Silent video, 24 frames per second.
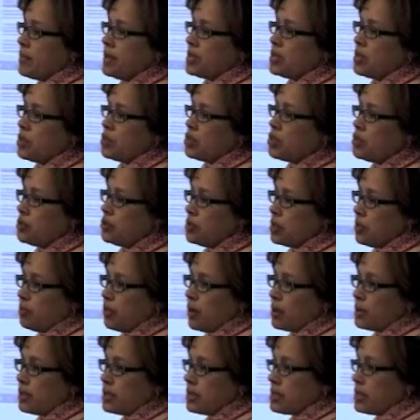message to the
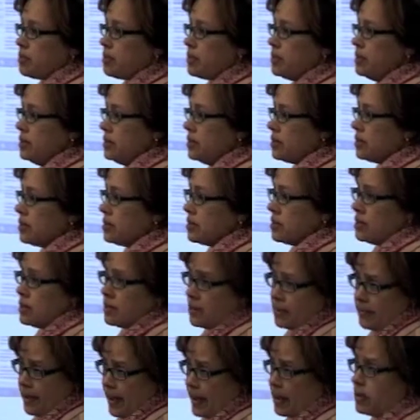participants,
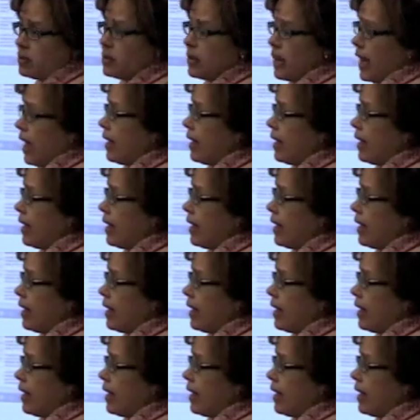the faculty